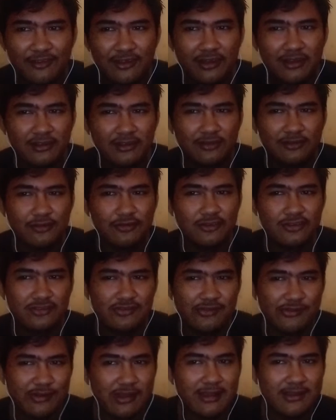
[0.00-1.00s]
two
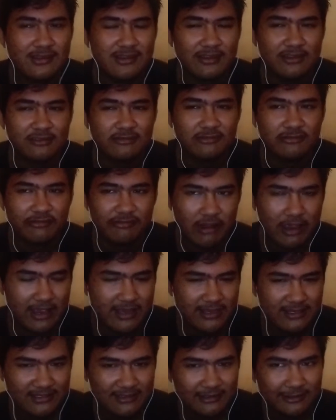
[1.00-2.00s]
students
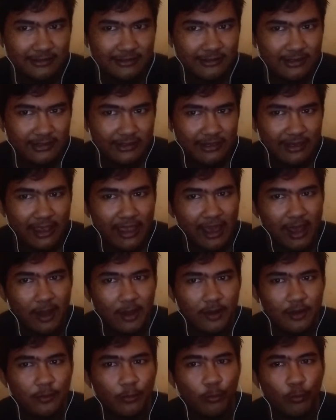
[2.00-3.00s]
race and
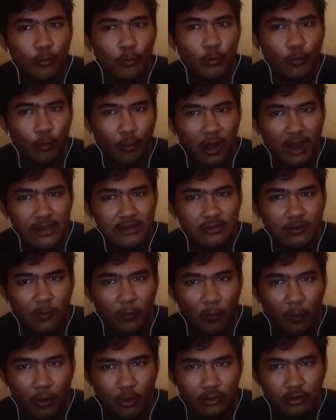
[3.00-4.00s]
write the
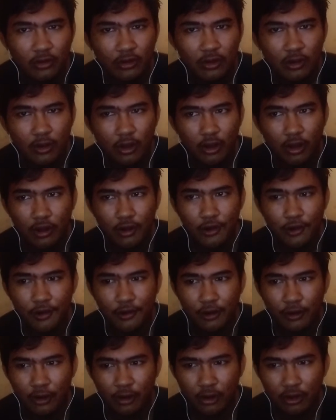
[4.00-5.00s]
word
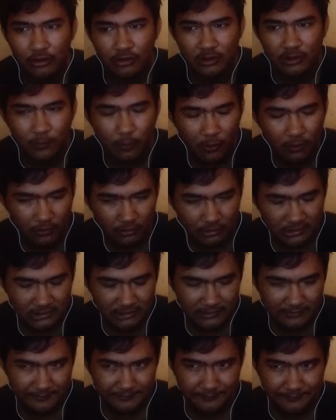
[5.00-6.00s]
on the board.
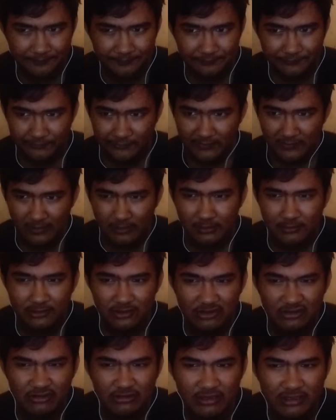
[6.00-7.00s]

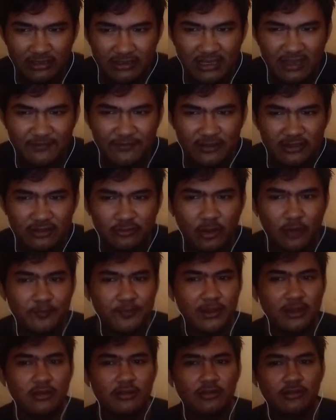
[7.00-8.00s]
Students give a topic
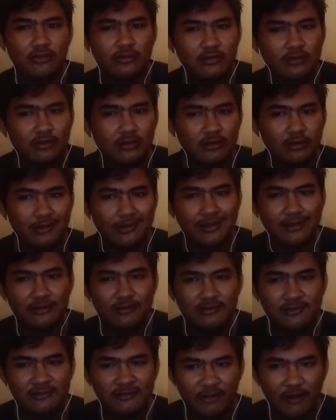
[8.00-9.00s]
and
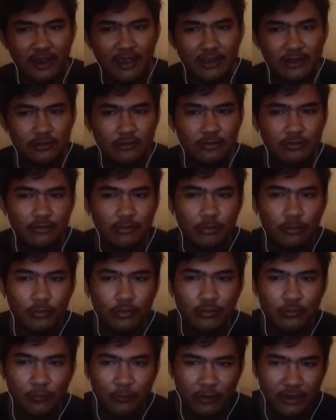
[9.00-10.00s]
try to
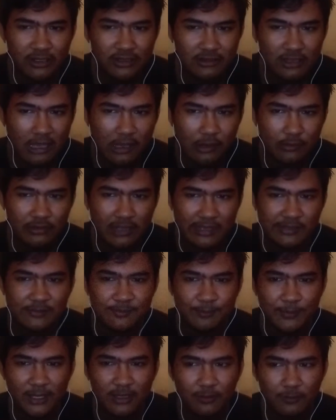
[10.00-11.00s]
write down as
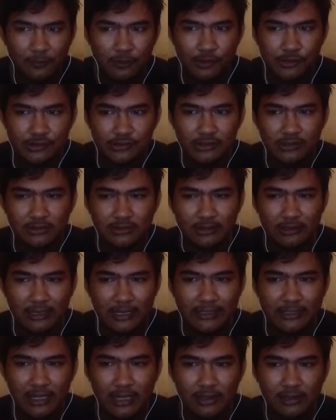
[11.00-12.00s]
many words
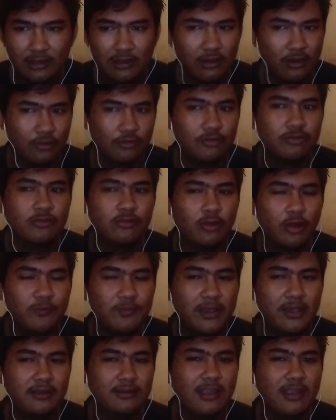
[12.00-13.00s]
related to the topic
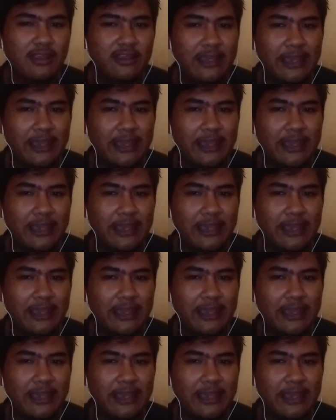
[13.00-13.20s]
they can.